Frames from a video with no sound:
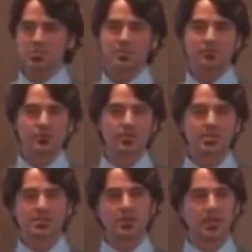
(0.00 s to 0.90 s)
years before
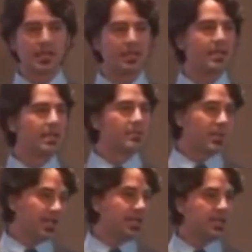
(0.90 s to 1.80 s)
this, so I had
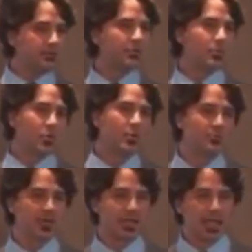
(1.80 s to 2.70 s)
pain every morning
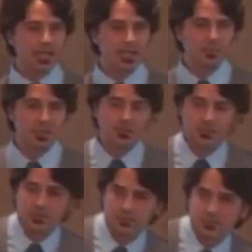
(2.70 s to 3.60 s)
when I got up, and it
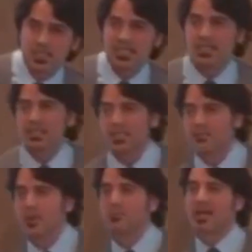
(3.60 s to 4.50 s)
was a routine to
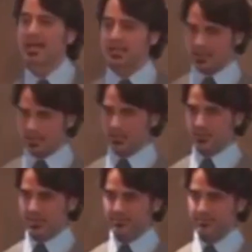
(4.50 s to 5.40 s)
get my back
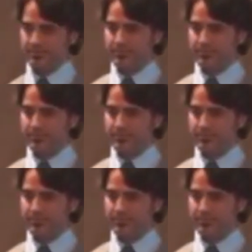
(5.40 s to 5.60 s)
going.